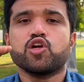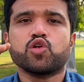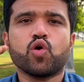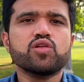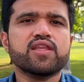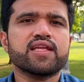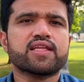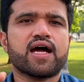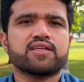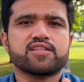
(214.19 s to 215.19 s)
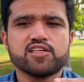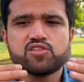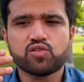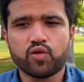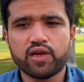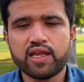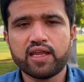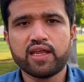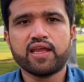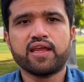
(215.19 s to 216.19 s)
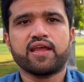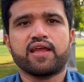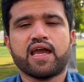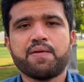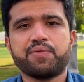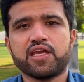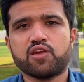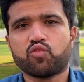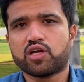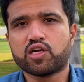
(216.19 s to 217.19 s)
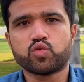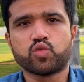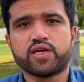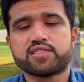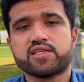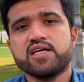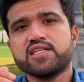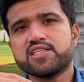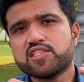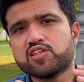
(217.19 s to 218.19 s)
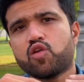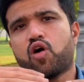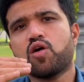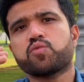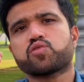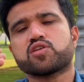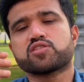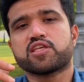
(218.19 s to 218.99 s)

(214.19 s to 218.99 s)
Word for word: Don't think that this is only happening in one or two days. This is a long process.